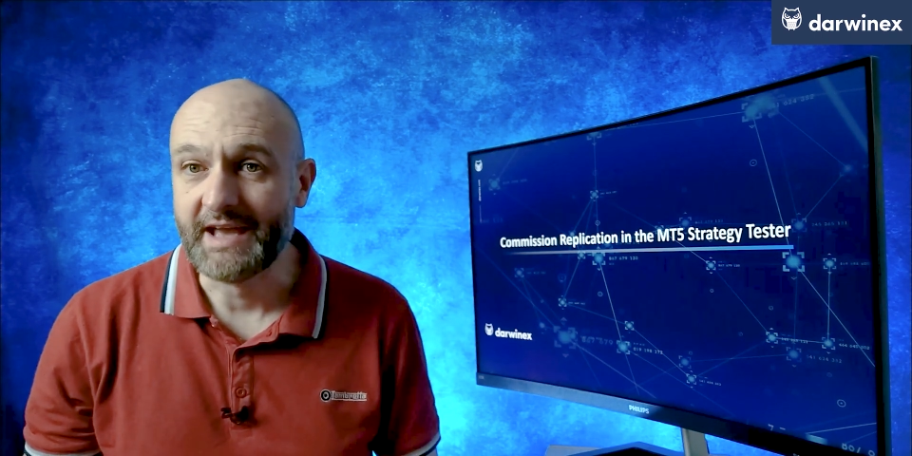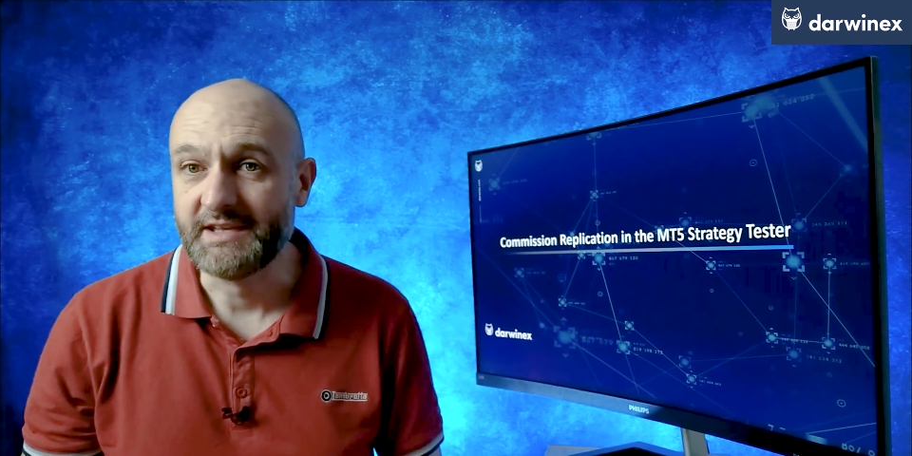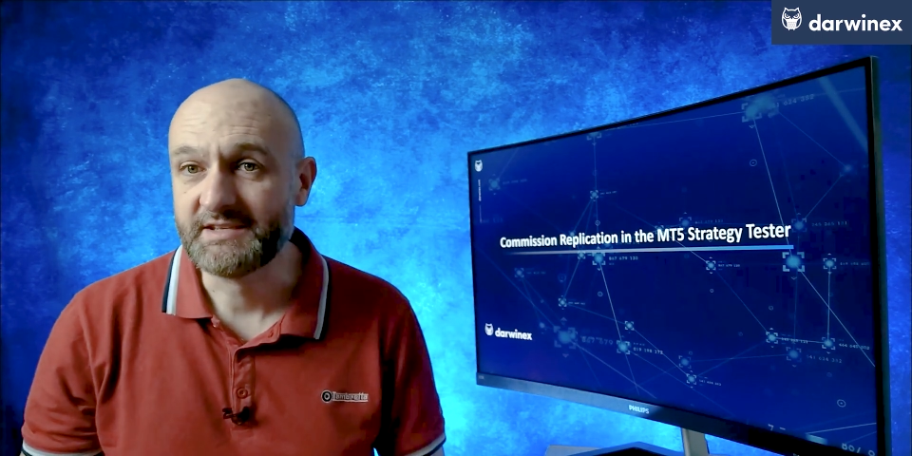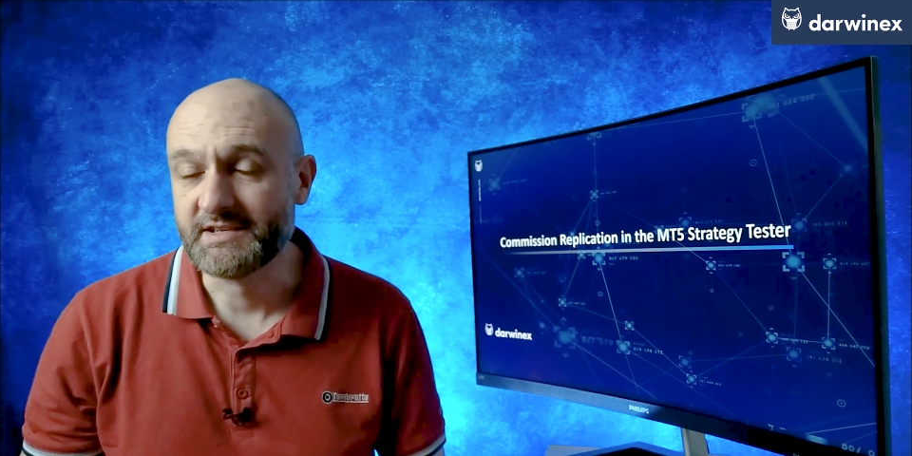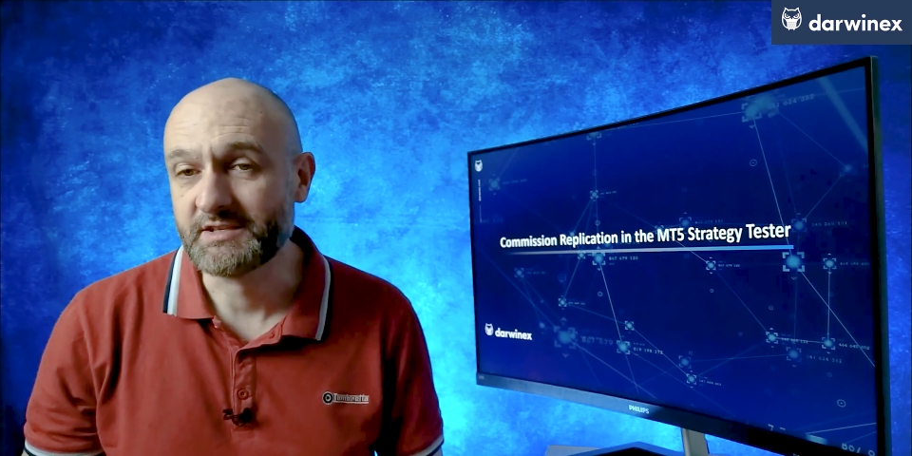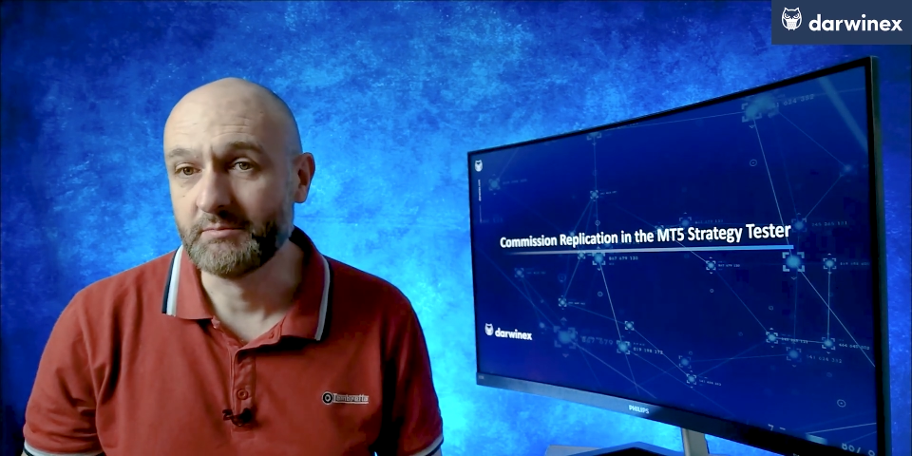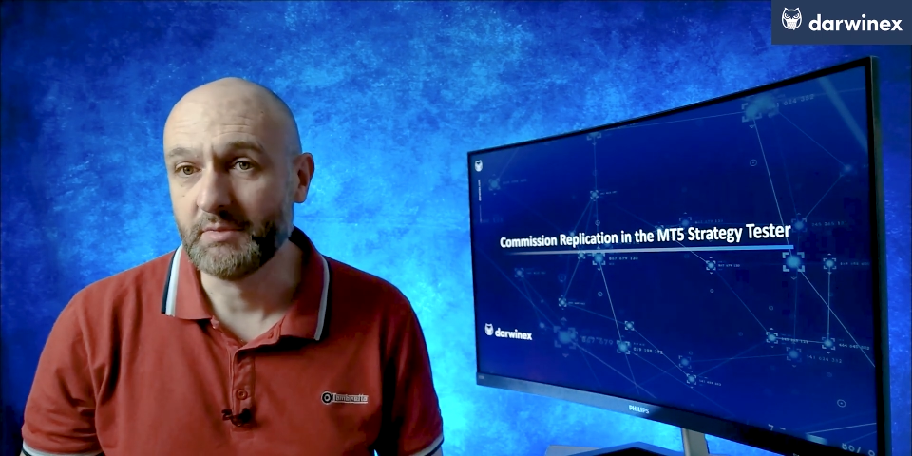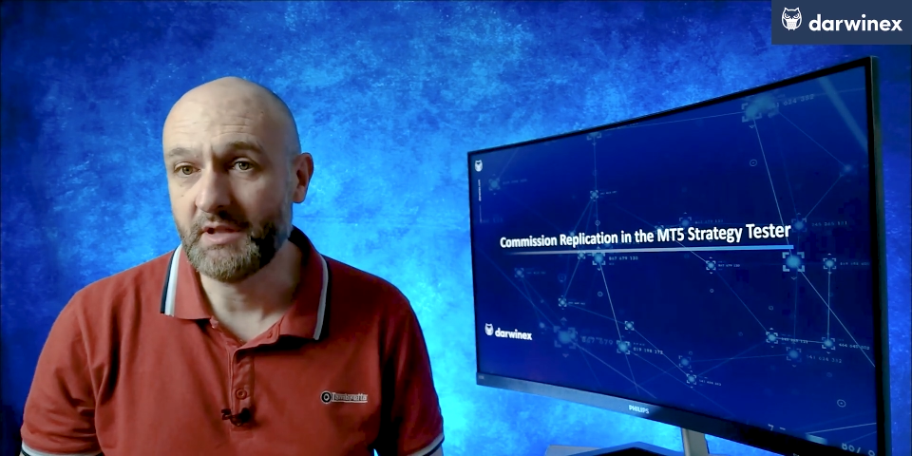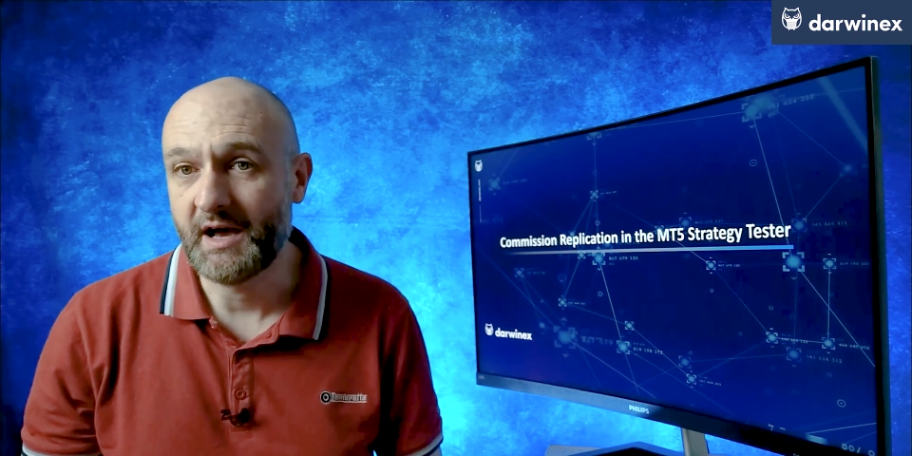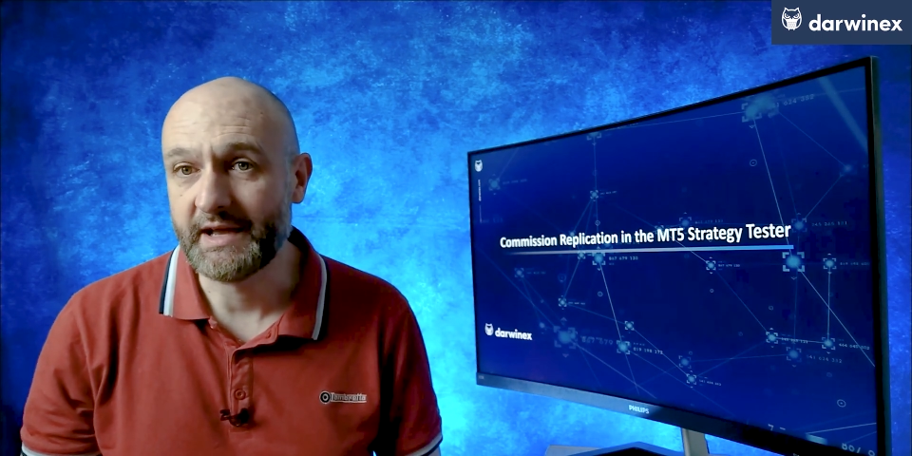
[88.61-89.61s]
a
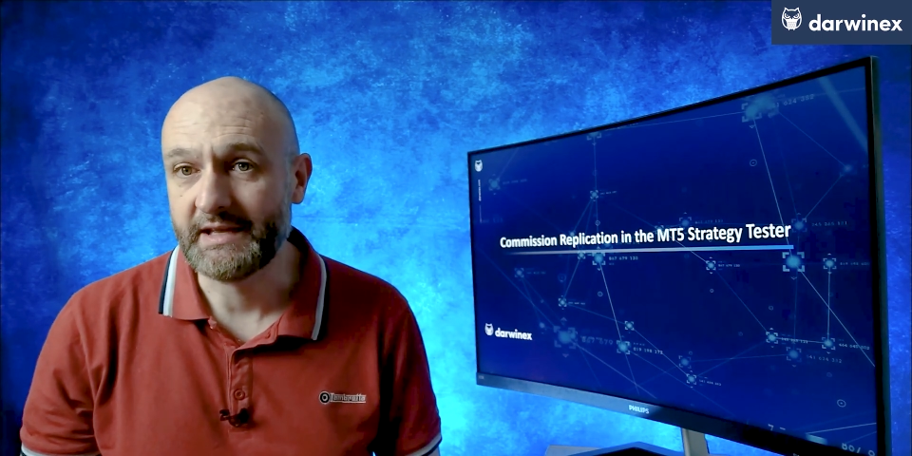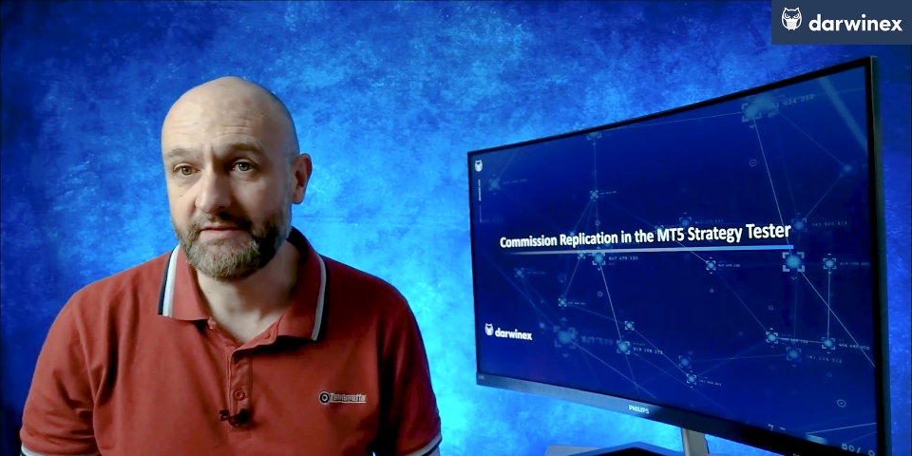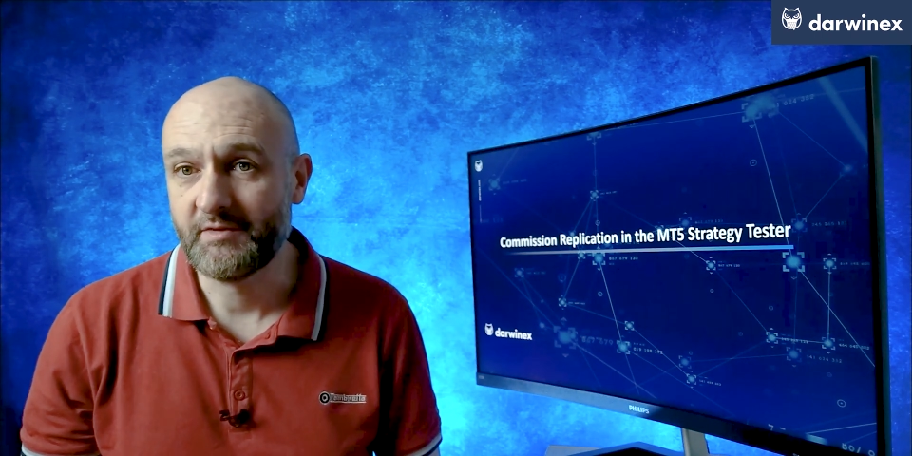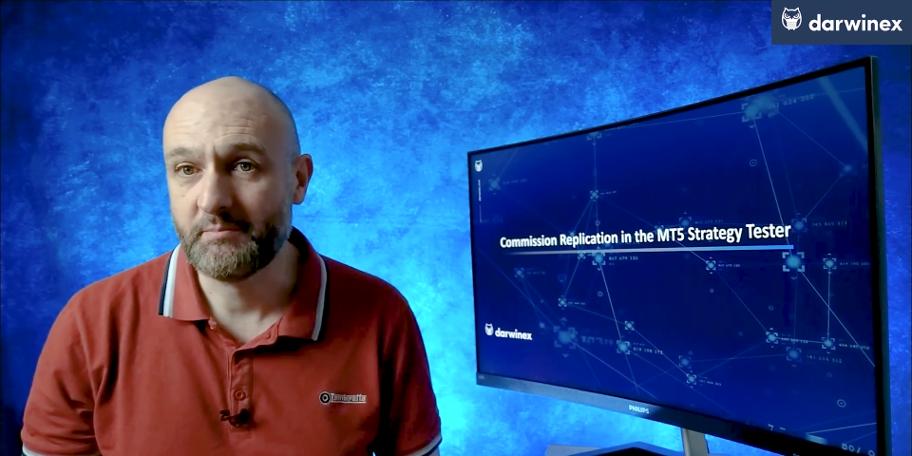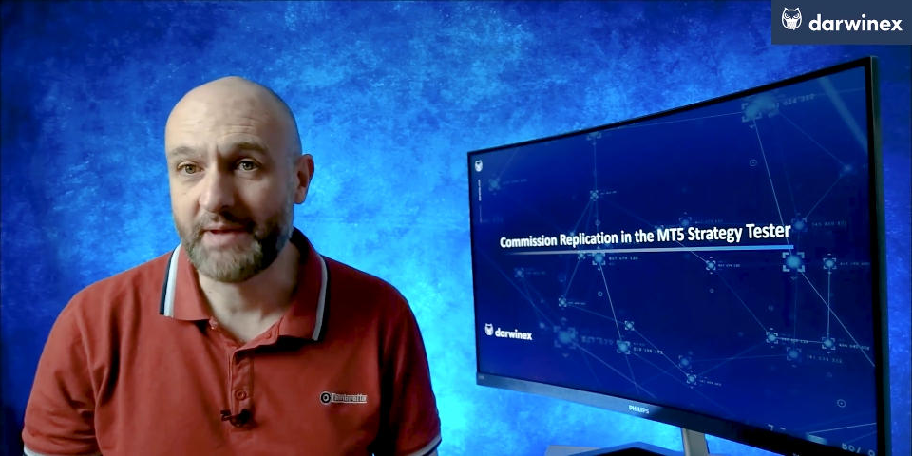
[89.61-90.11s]
system live